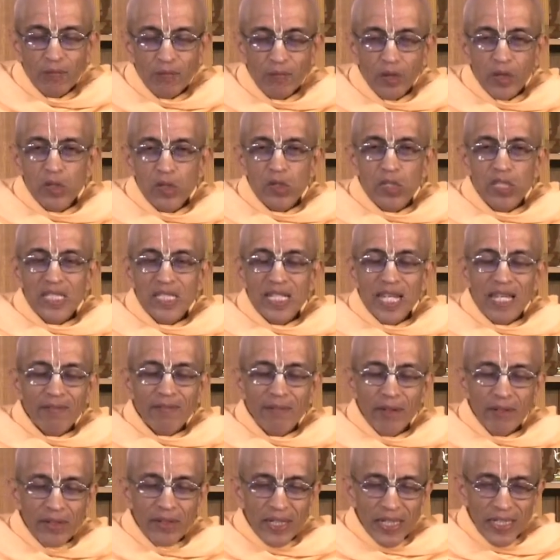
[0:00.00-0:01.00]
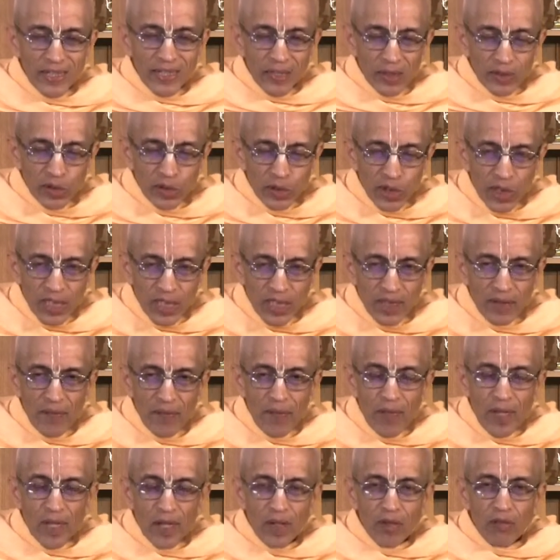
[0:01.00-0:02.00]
but to save our energy